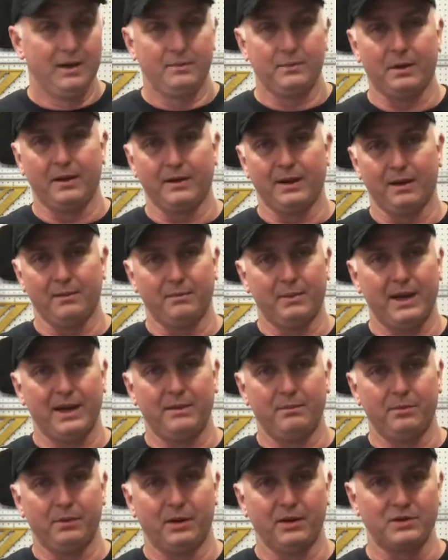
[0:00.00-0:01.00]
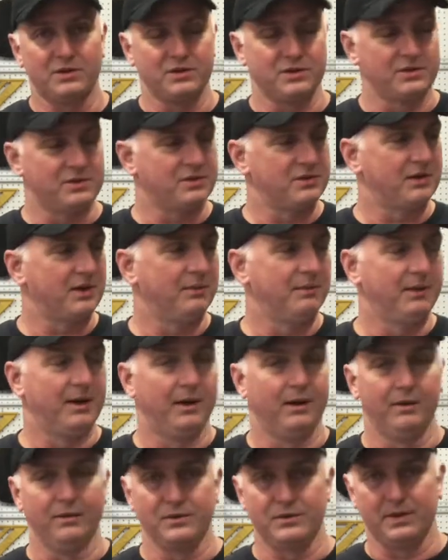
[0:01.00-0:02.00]
Probably got bad brushes or something
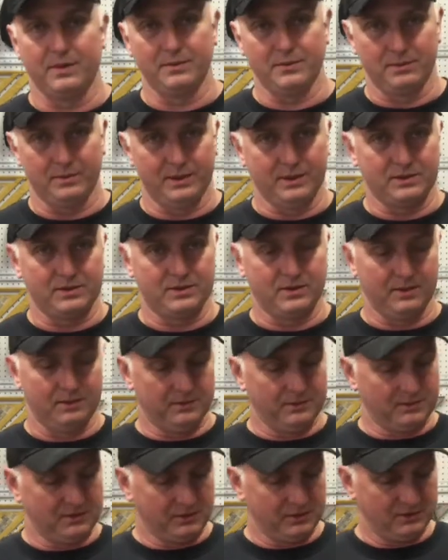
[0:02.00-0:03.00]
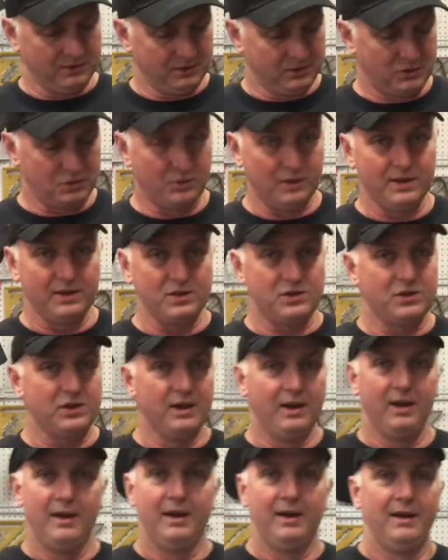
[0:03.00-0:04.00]
now, or something's messed up with the switch.
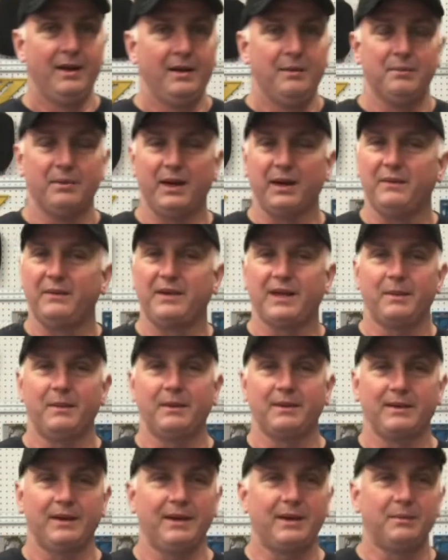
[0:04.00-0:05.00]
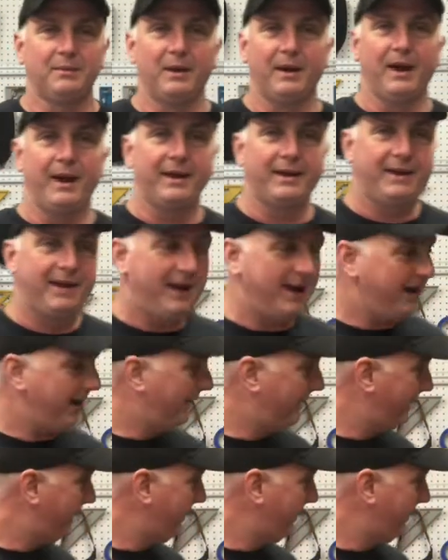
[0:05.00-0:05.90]
But every time I think about it, I can't